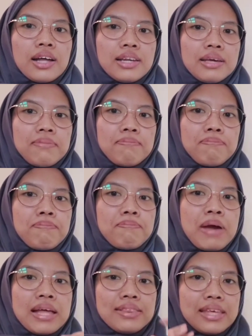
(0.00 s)
The
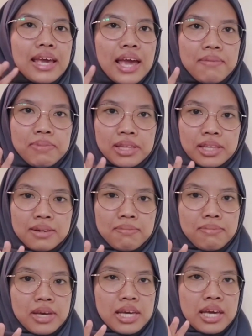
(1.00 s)
benthic habitat
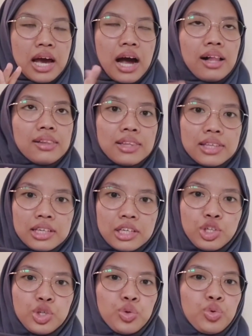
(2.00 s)
may alter
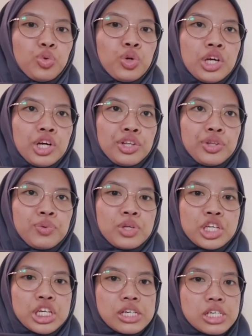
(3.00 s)
due to
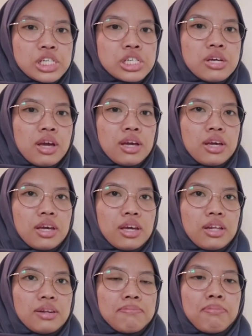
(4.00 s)
change
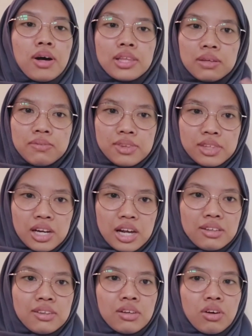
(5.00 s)
in bottom
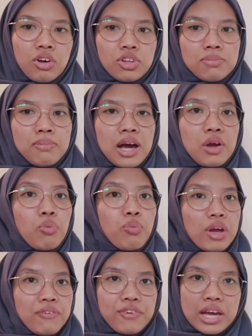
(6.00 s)
stress caused by
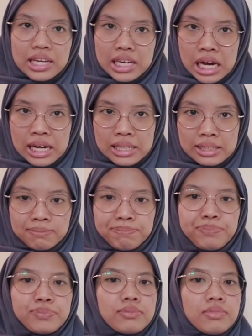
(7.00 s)
wave and current.
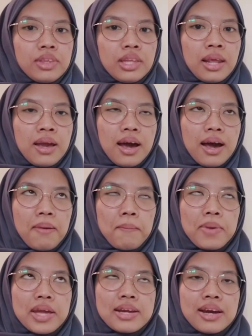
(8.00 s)

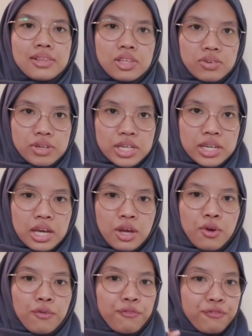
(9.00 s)
Migratory
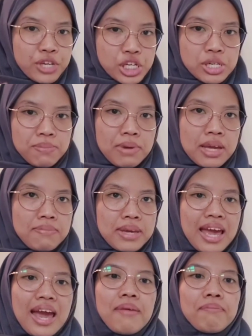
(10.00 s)
fish may be
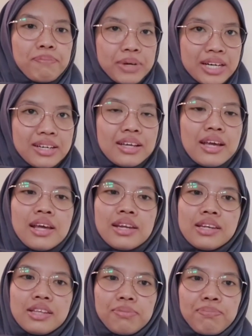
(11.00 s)
hampered
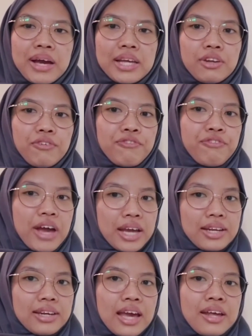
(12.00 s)
despite the
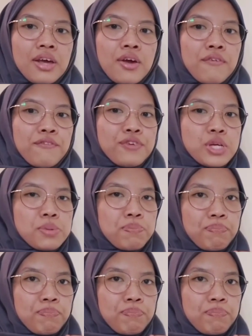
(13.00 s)
fact that fish